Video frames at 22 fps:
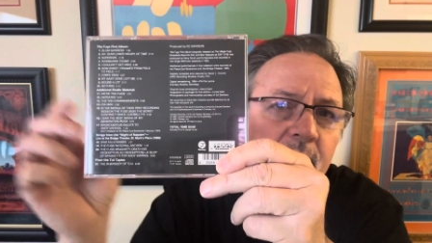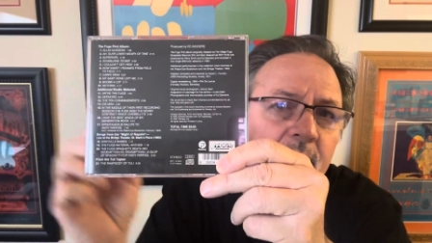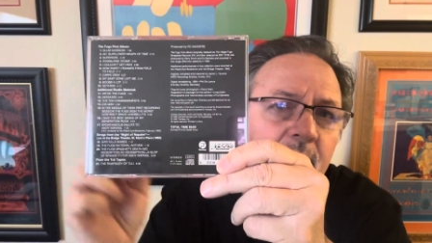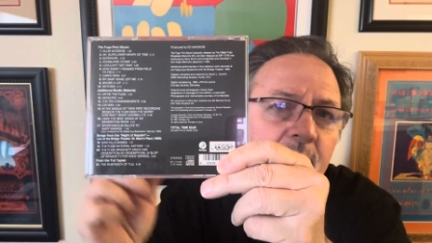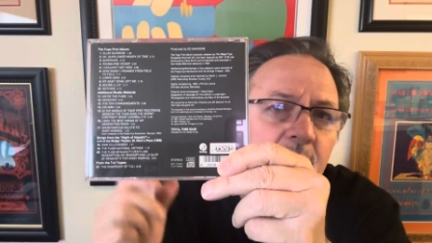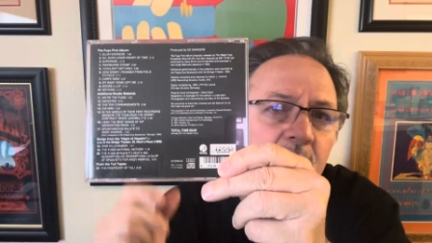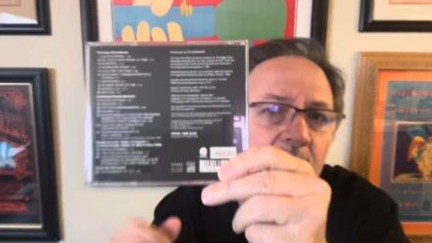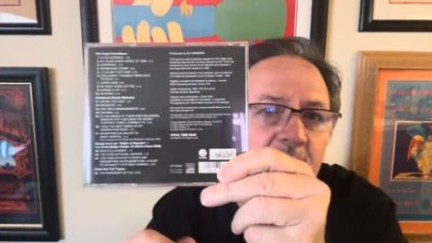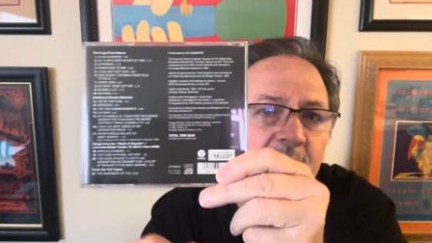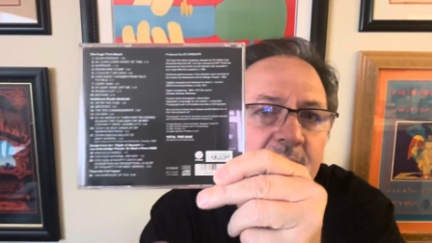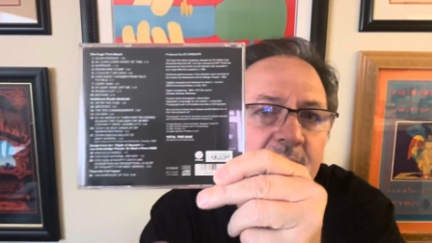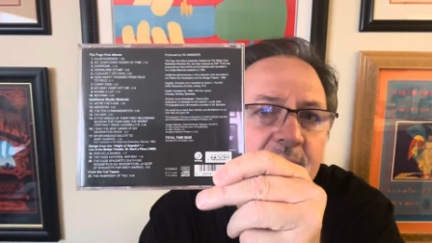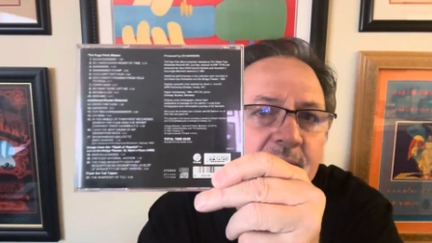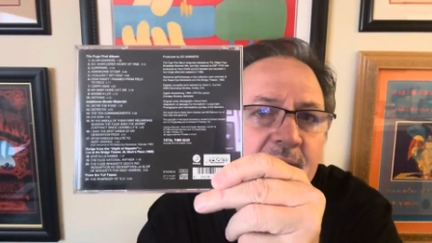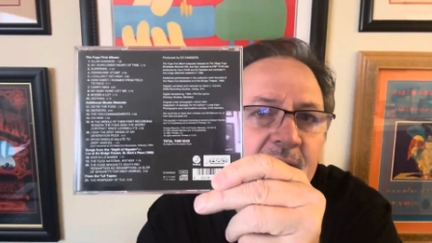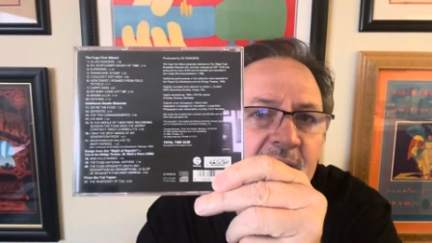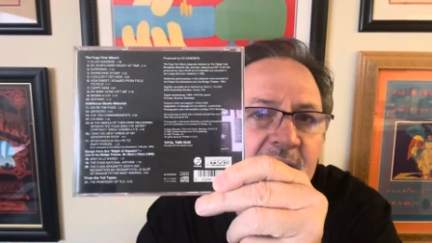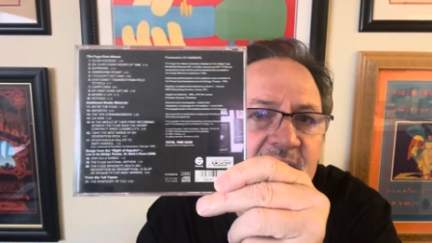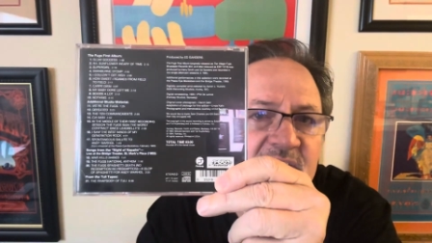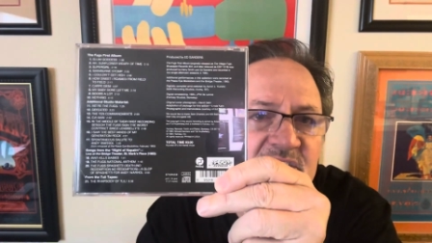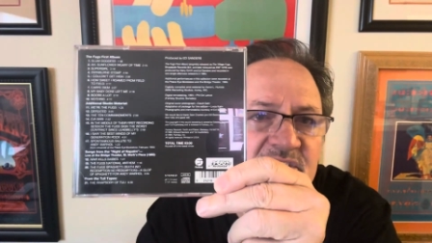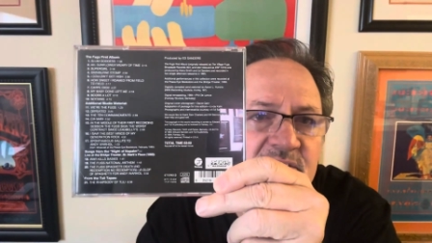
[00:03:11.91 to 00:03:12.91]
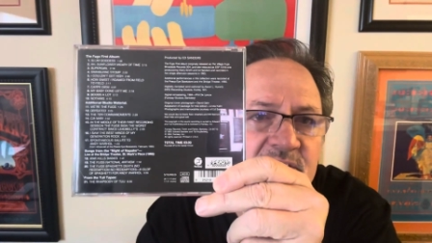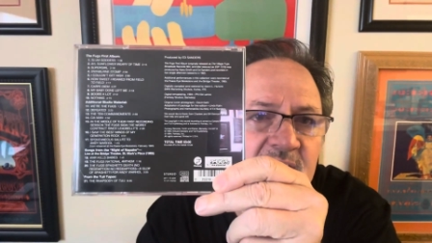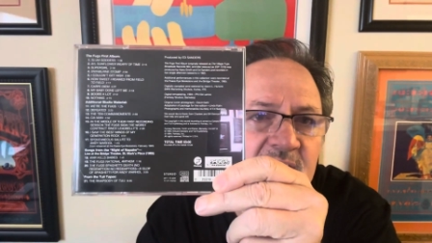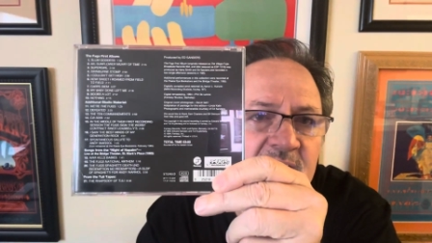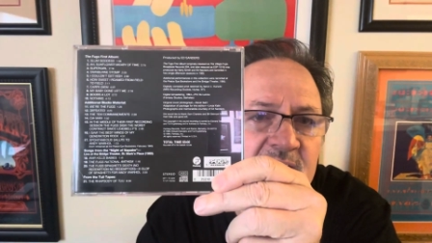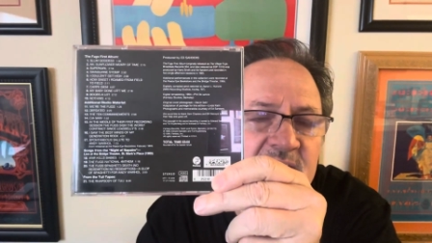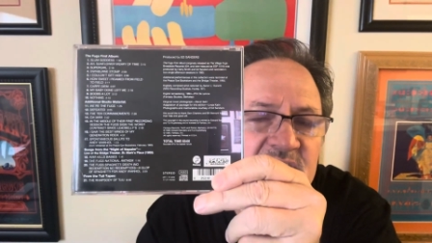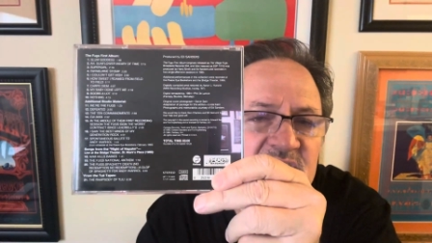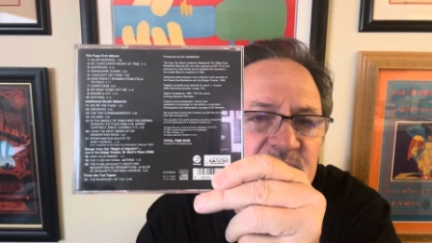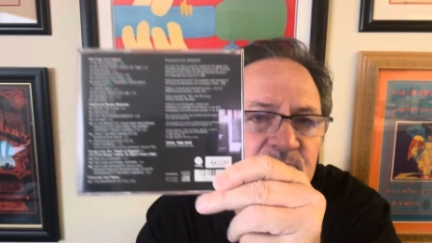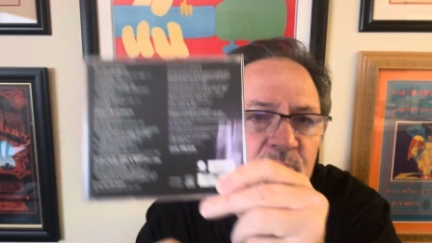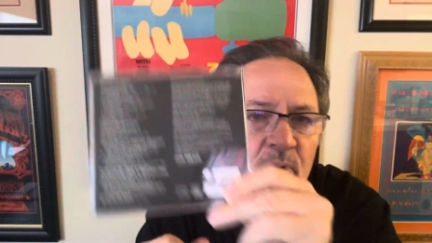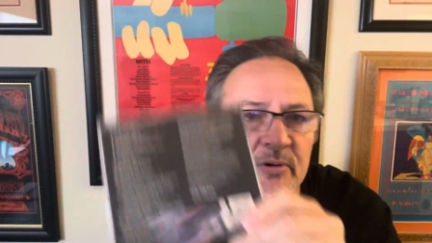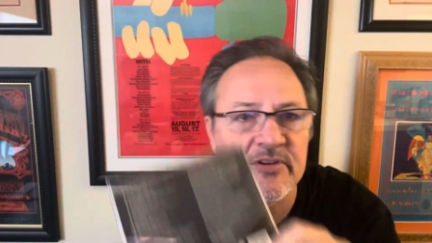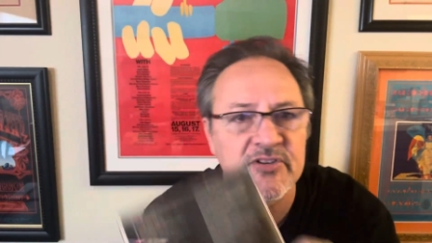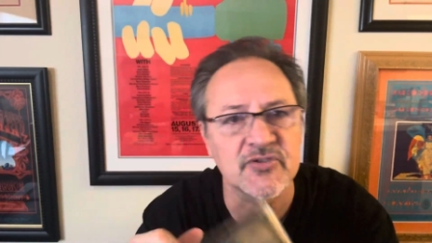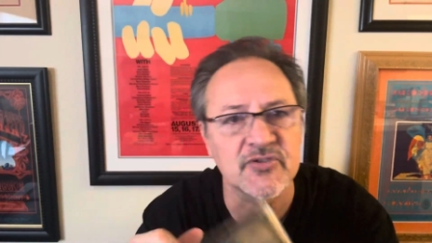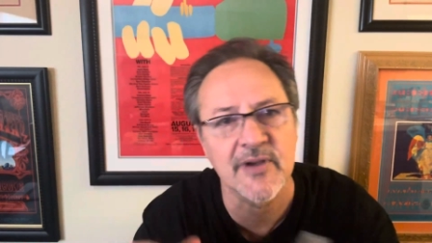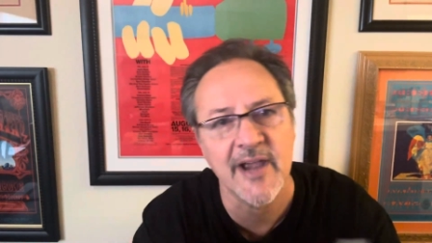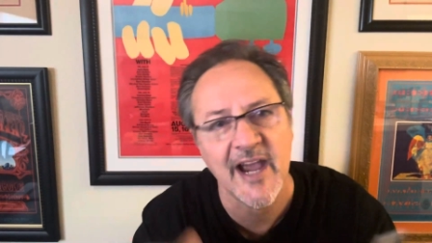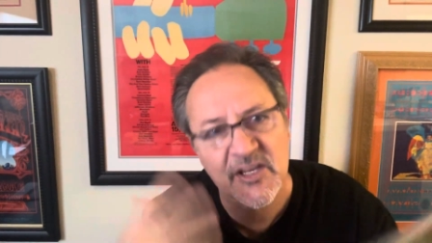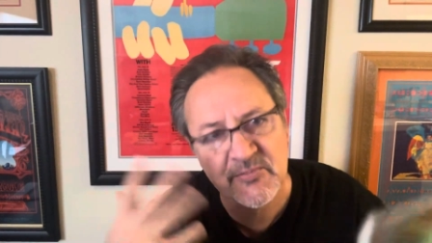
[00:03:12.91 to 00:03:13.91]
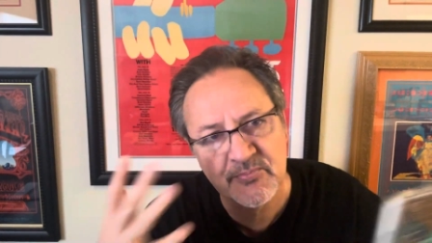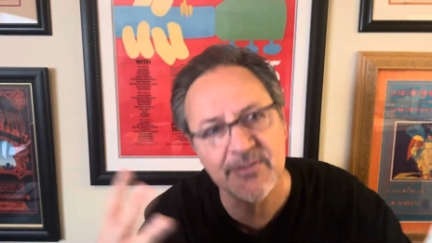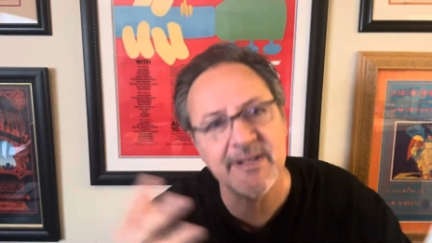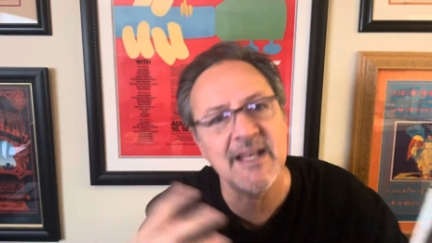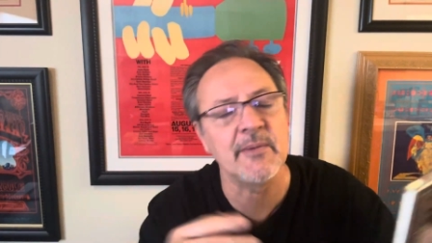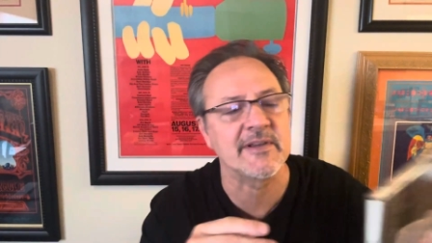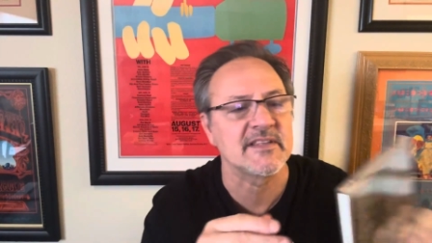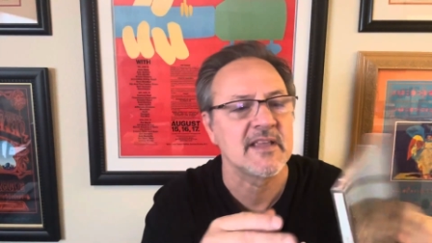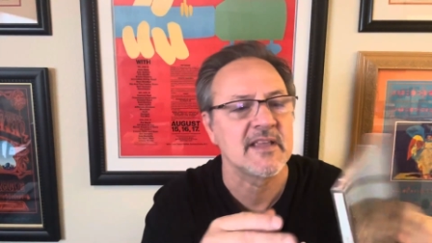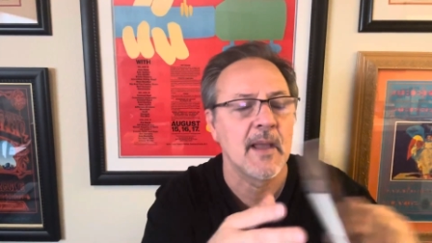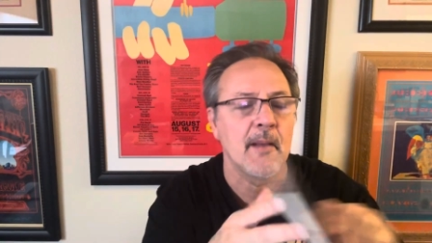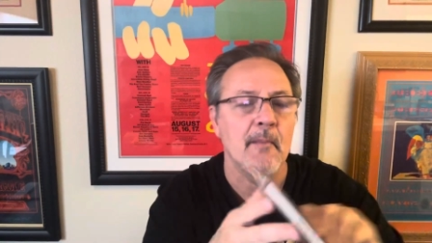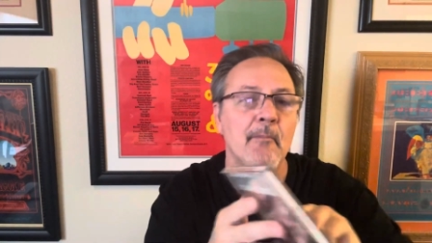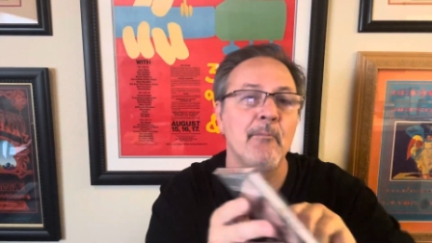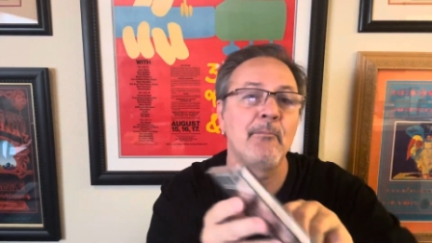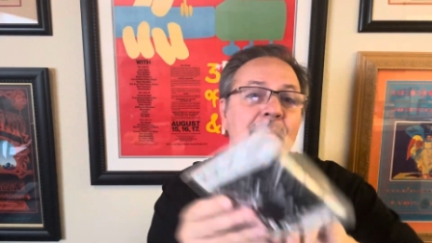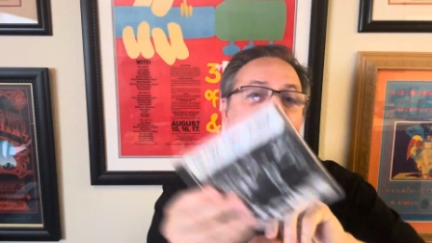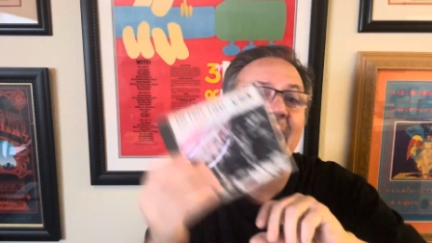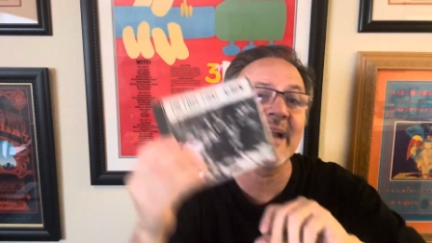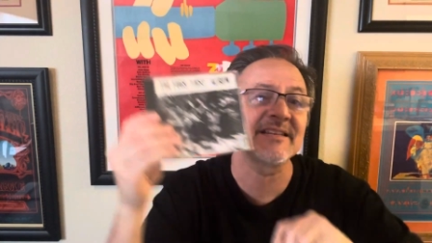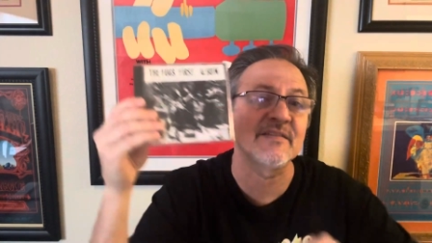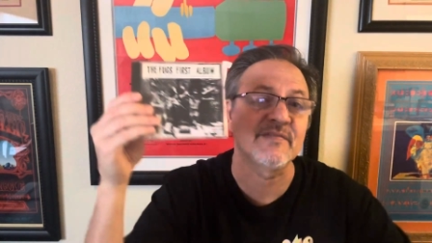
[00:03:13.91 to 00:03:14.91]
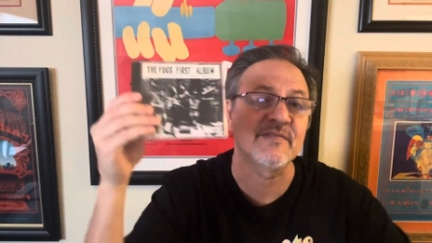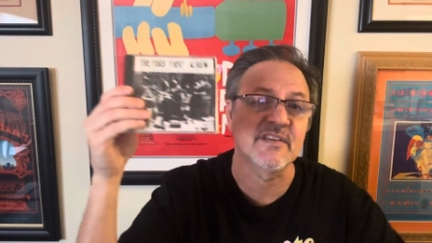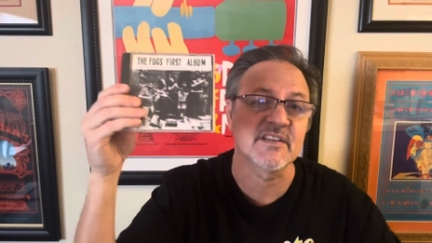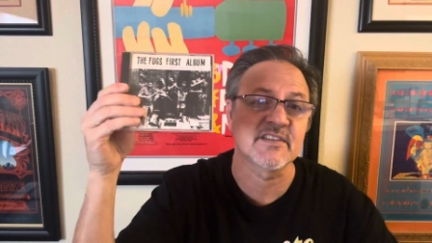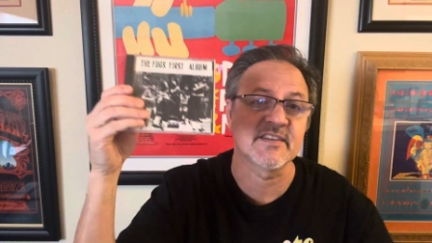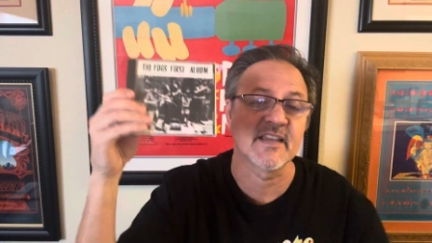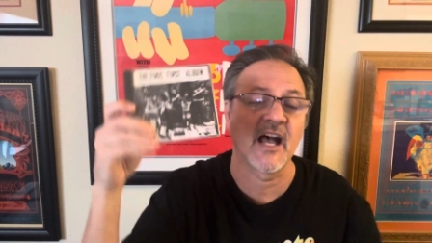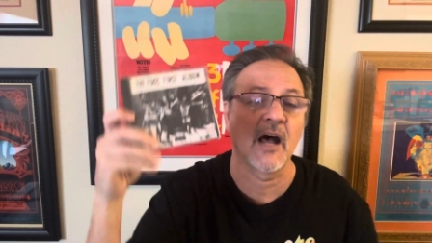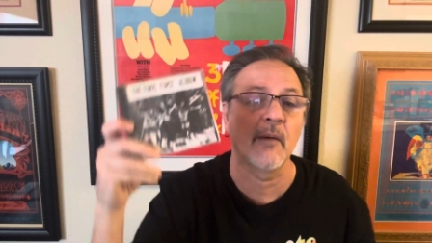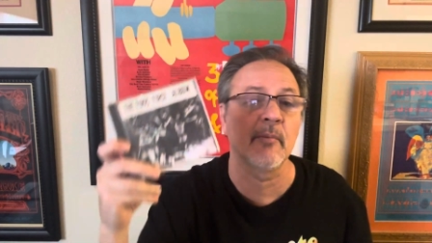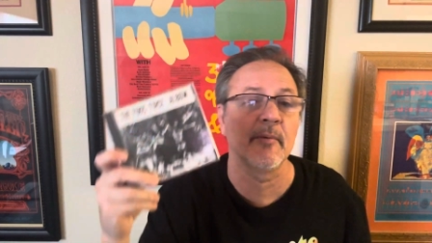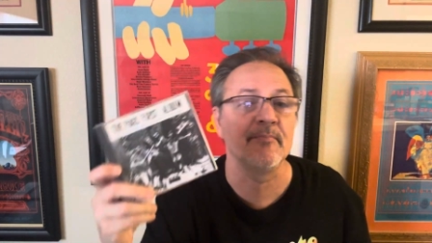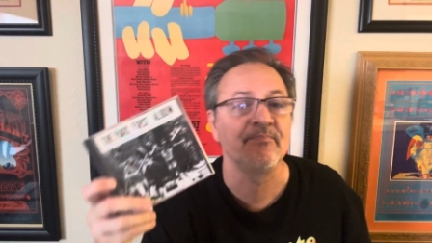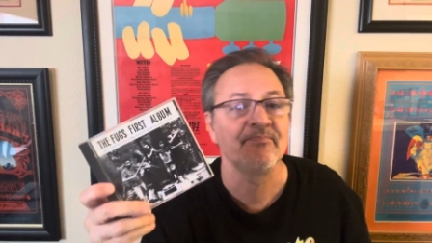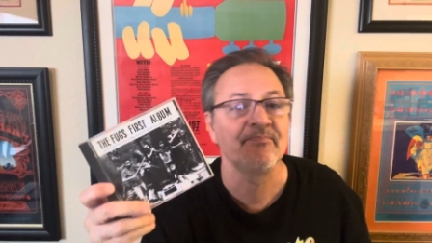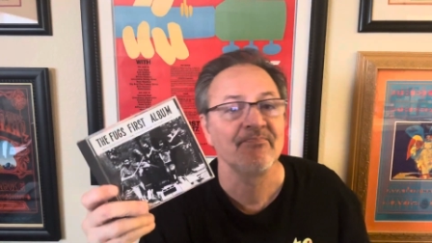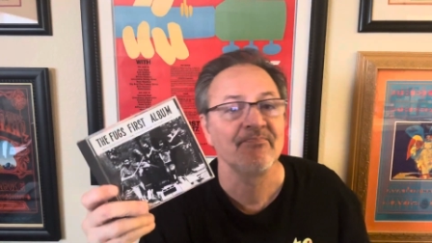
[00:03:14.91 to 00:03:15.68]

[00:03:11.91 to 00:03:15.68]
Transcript: all right, as bonus tracks. But anyways, back to this album.